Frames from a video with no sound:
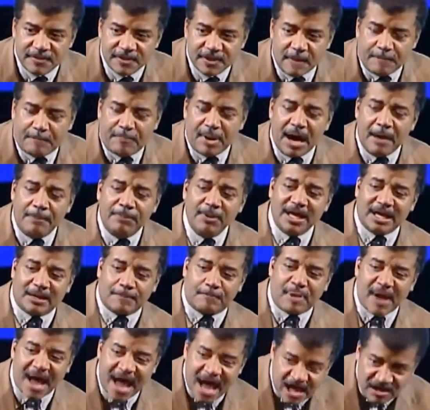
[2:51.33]
The public
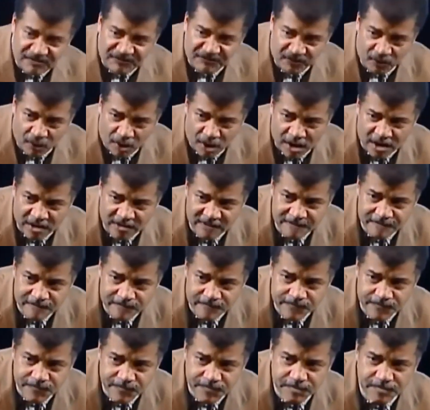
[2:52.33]
paid for it.
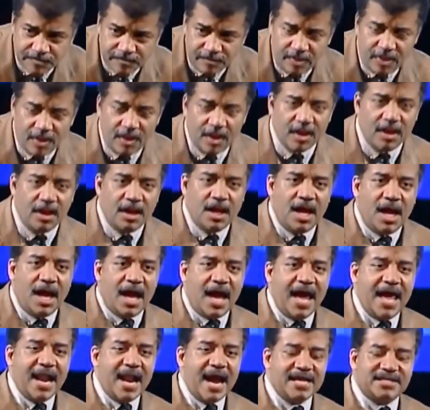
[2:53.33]

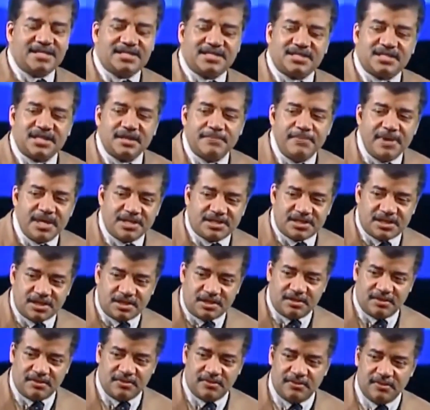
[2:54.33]
And I submit to
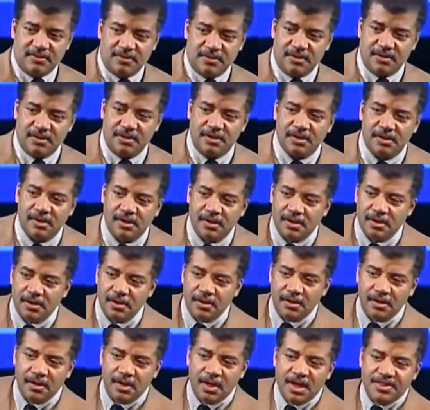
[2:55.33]
you
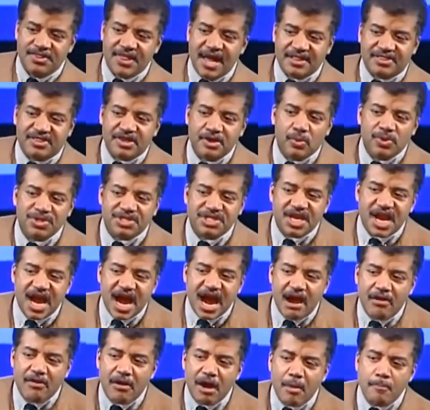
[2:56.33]
that there was an
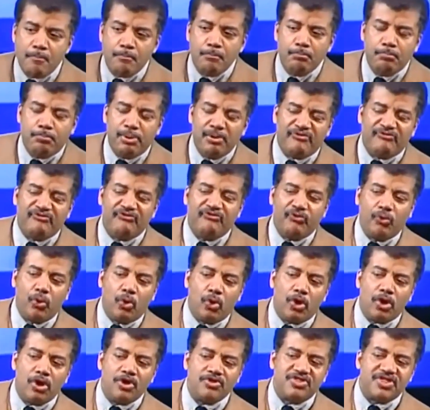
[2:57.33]
era
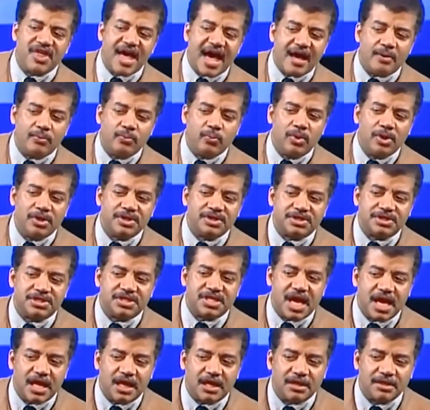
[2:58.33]
before that was
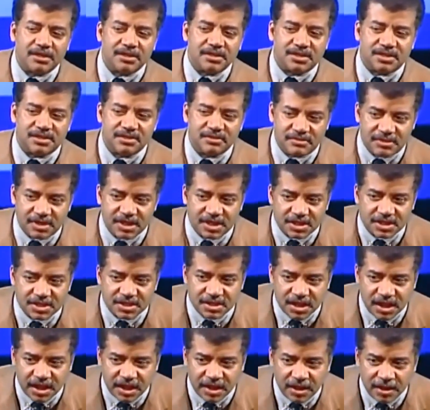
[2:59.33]
taken
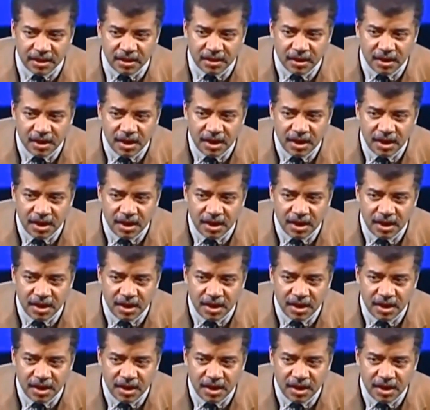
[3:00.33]
seriously.